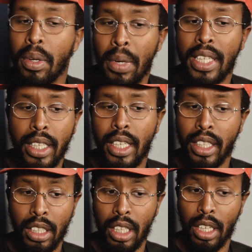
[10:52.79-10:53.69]
Basically,
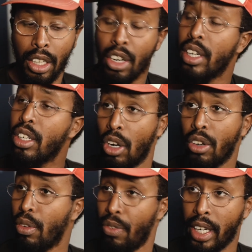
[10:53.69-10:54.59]
it's their
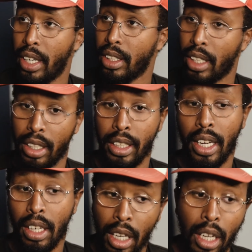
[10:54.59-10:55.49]
internal feelings. And
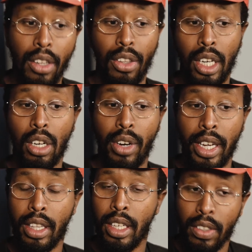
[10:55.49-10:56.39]
then they
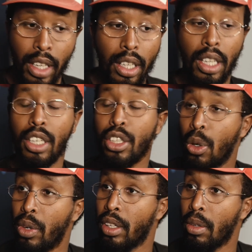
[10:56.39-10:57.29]
create this and then they
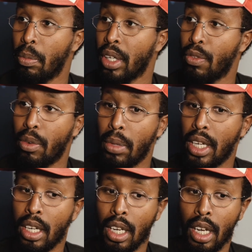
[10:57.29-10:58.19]
show it. But for
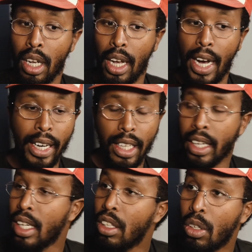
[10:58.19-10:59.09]
me, I
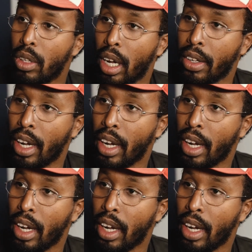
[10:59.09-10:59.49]
can't do that.